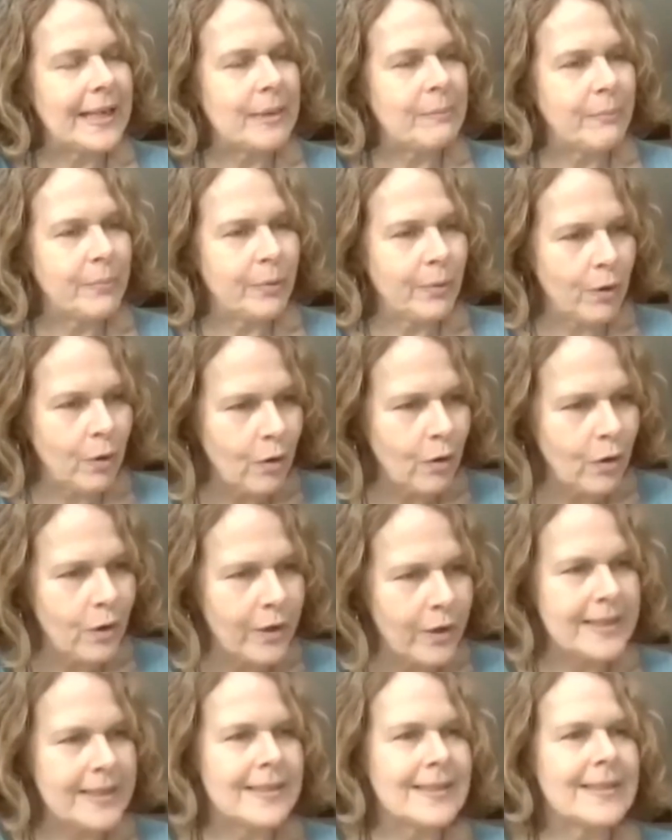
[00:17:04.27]

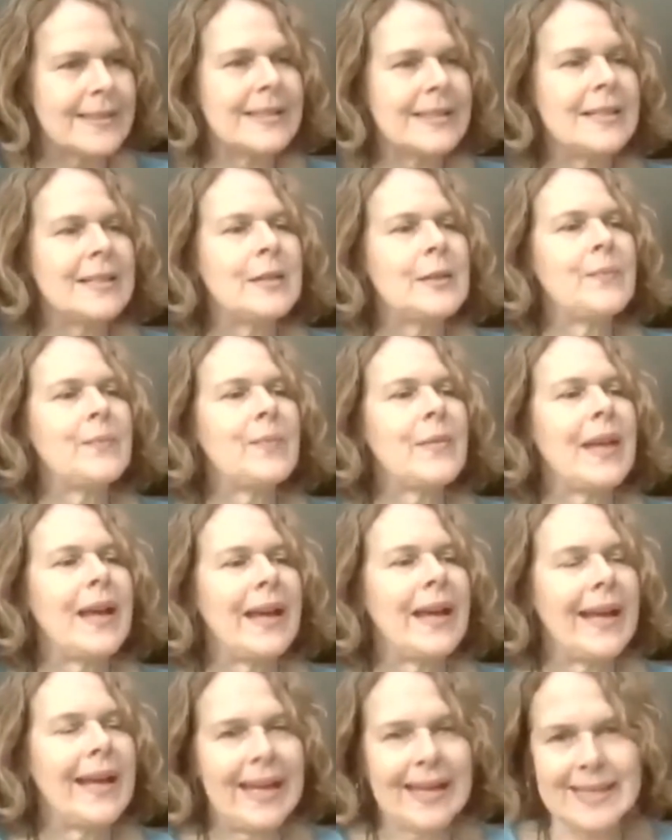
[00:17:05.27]
employs
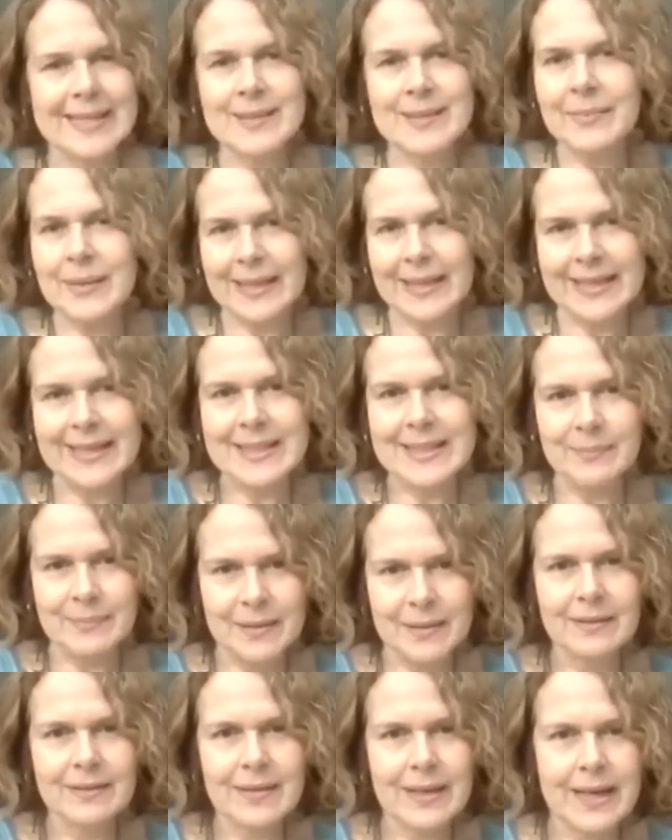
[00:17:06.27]
an
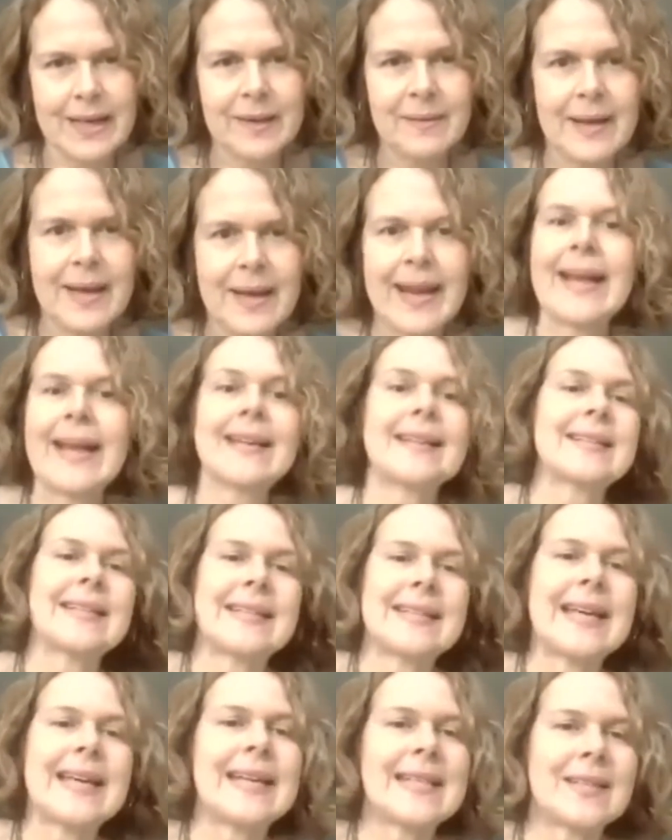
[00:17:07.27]
ex-policeman, an
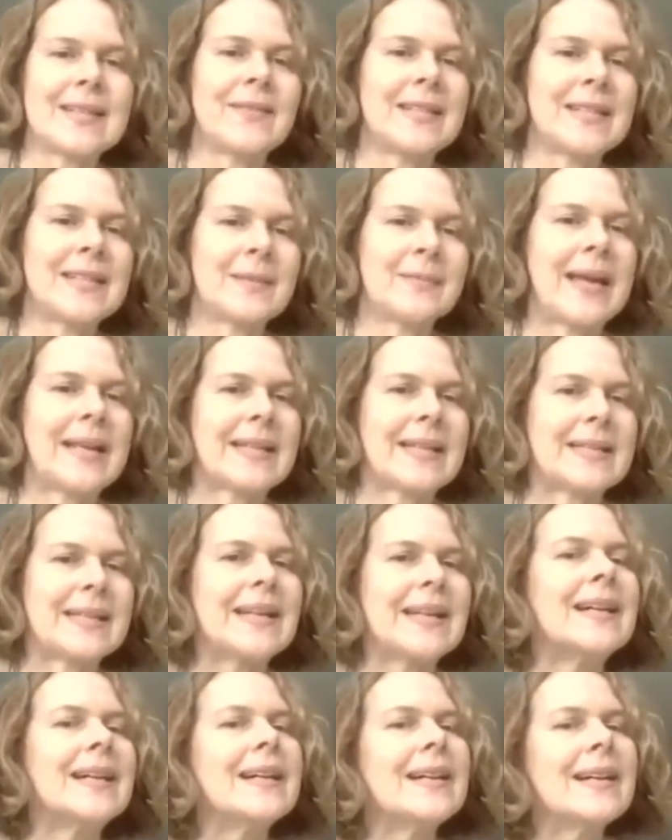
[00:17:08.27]
ex-detective
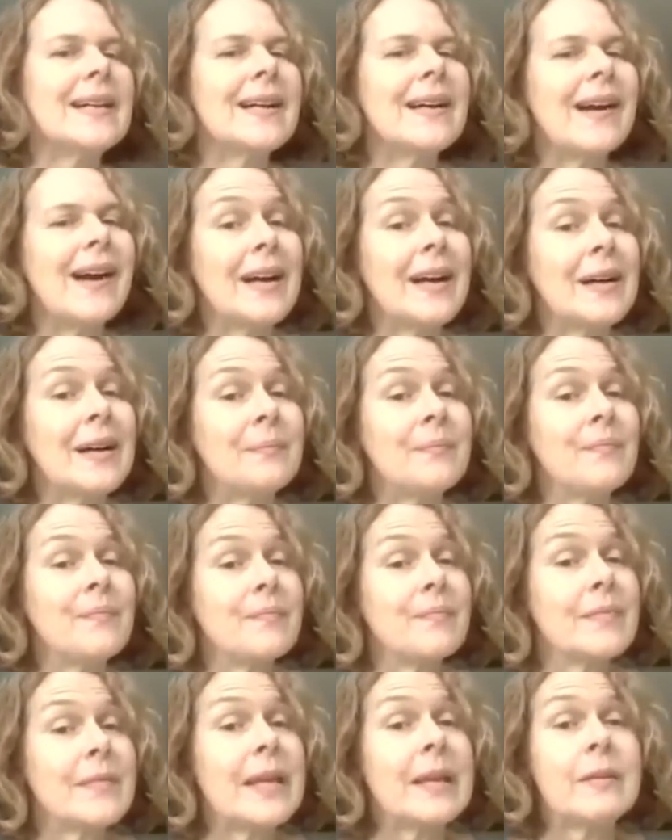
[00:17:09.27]
inspector.
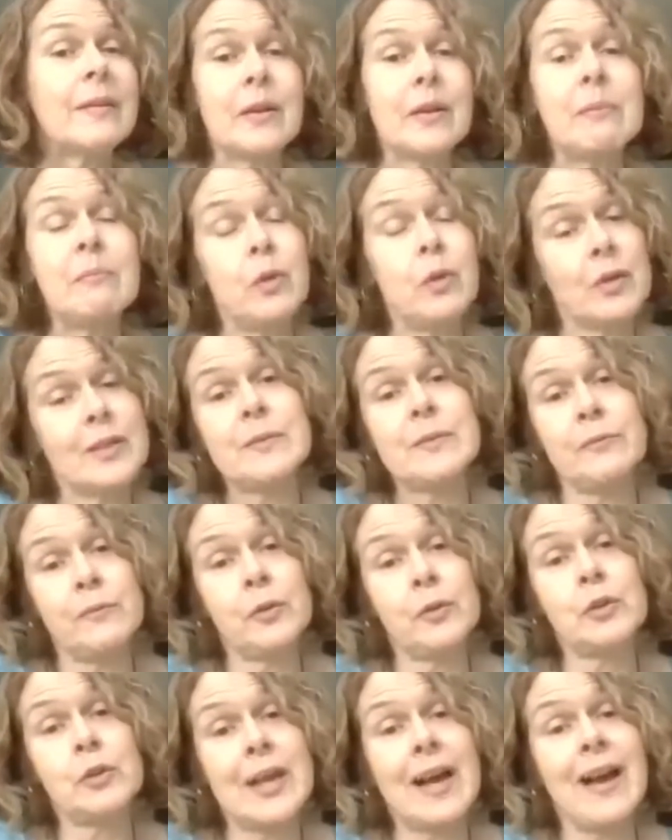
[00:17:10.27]
He employs him
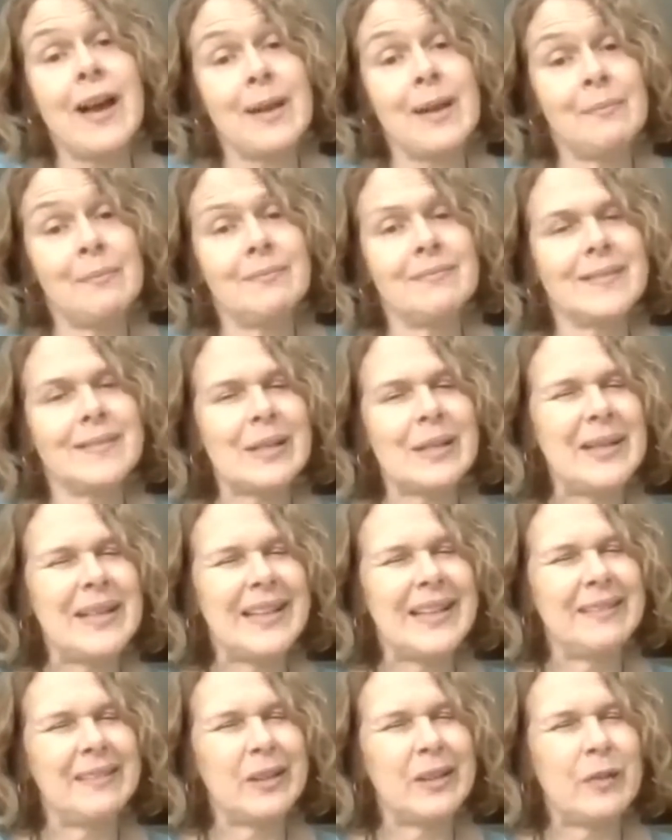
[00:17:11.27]
at time, so he
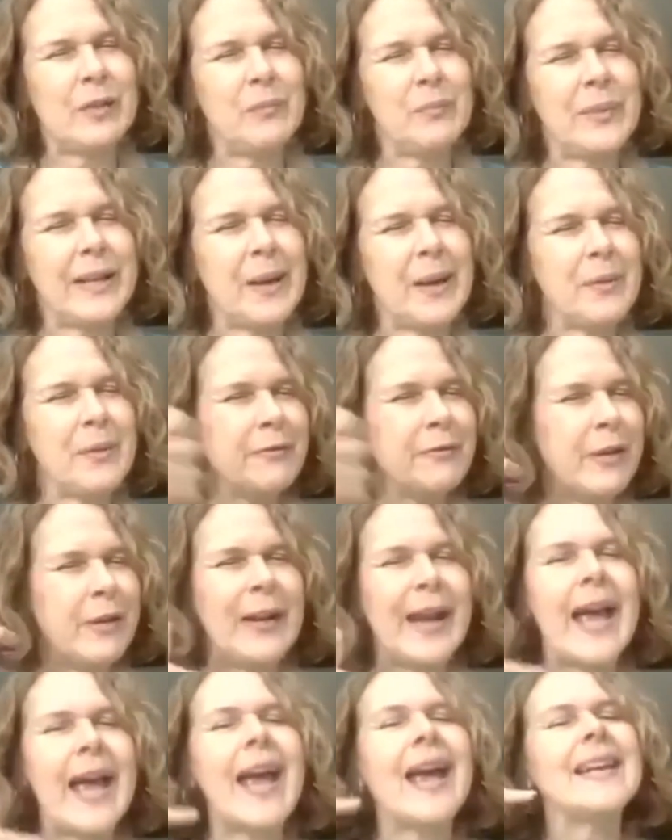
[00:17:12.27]
can pick up the
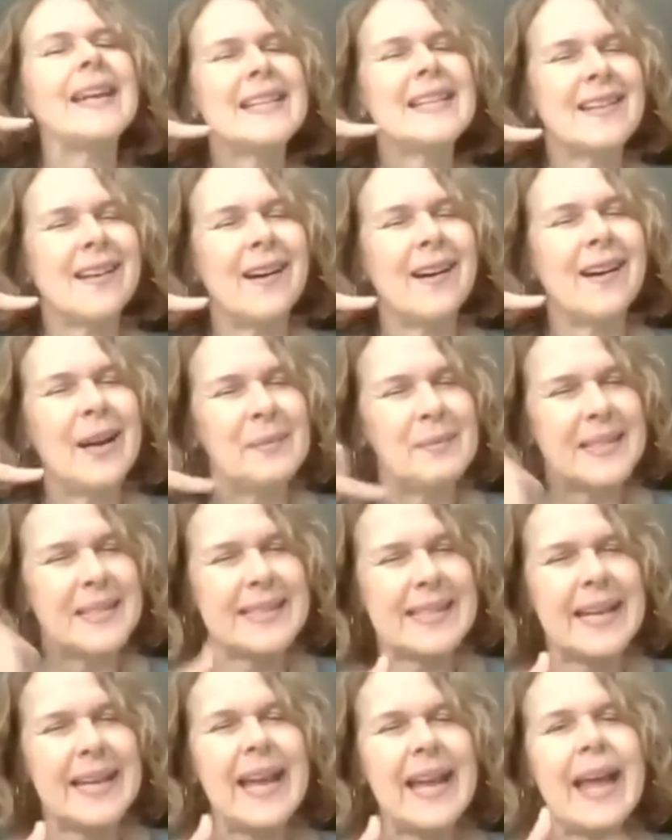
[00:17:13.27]
phone at any time to
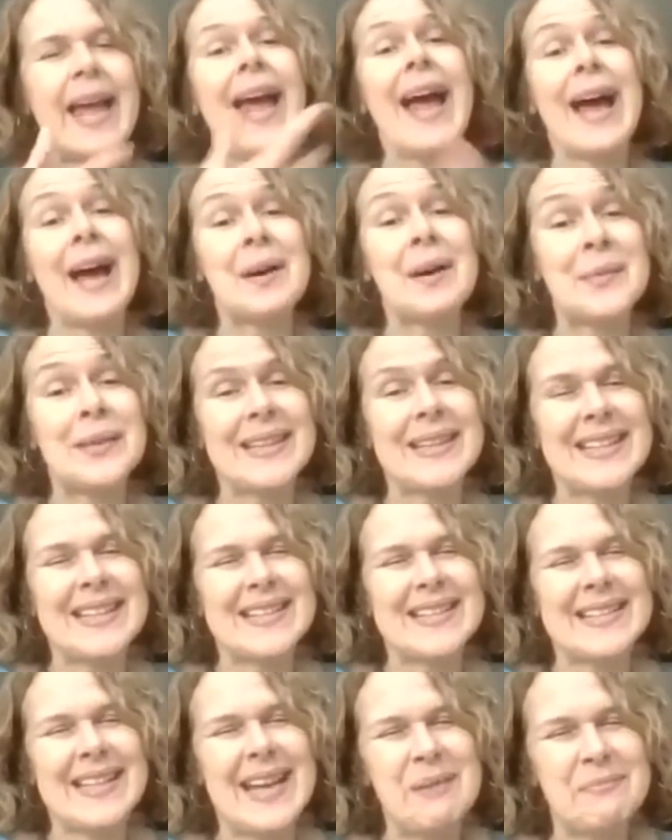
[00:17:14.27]
say, would
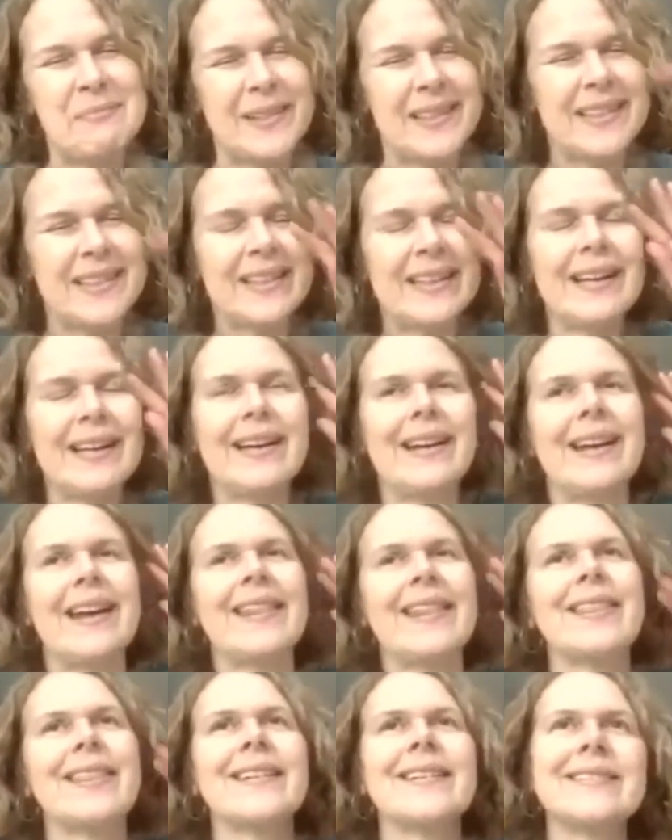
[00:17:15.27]
this happen? And I
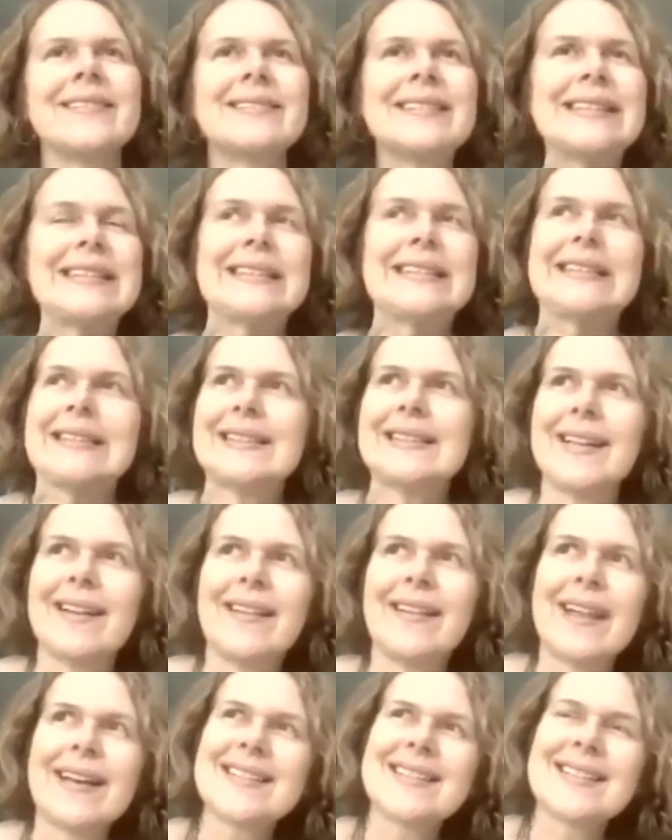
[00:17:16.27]
thought,
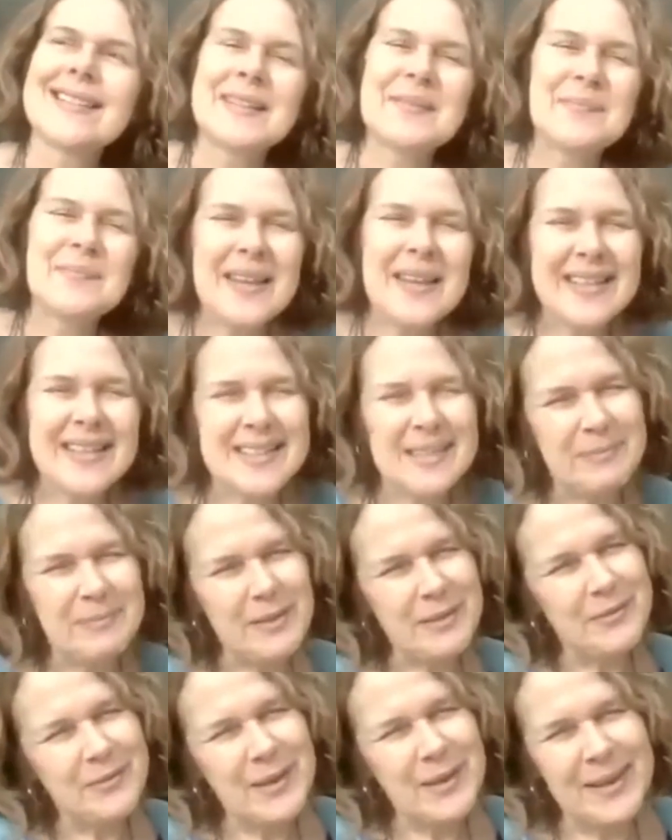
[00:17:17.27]
that's a
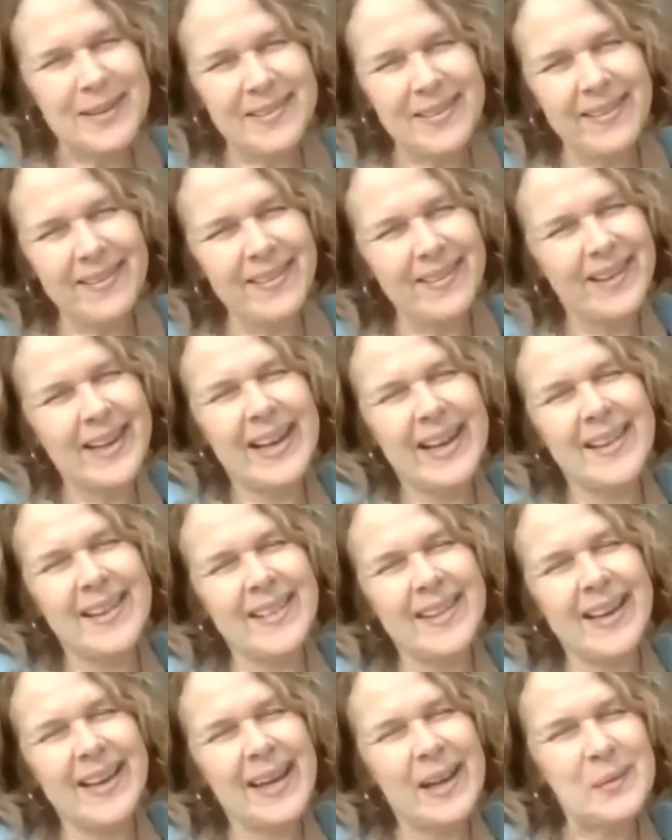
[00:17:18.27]
bit further
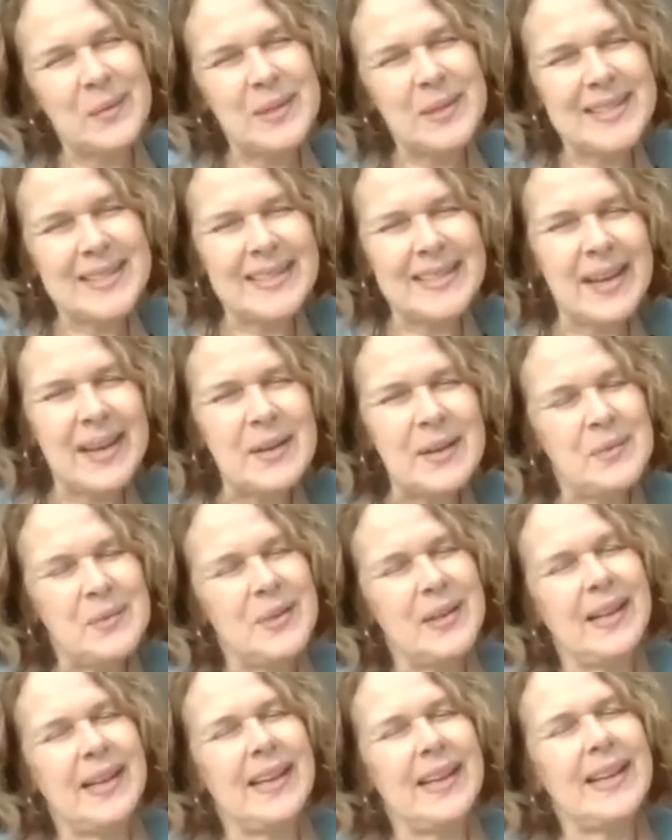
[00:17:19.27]
than I want to go,
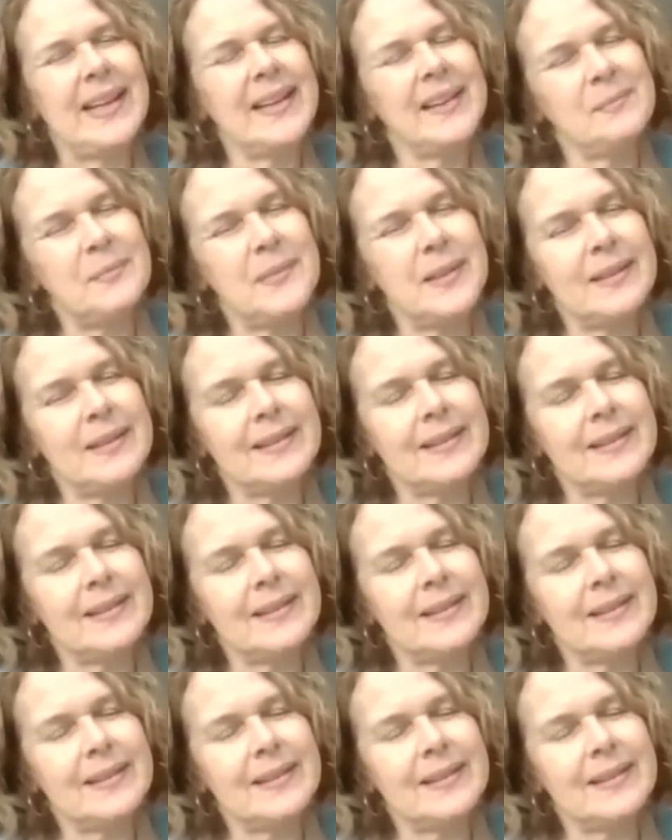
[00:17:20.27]
really. But